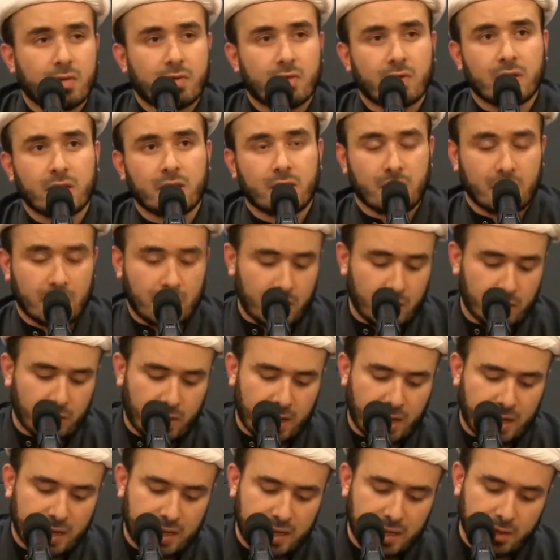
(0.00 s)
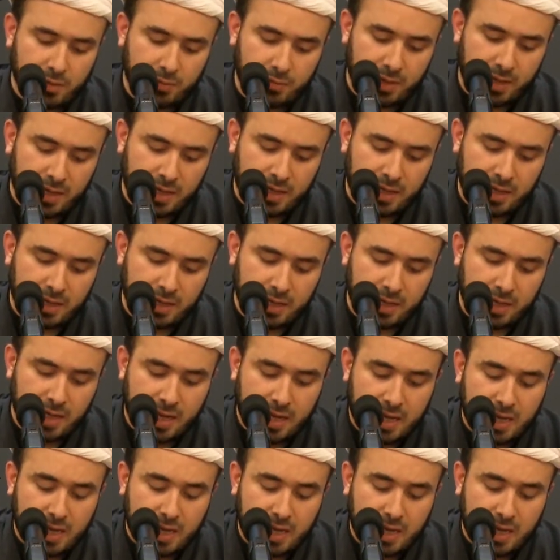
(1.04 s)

sallallahu alayhi wa alayhi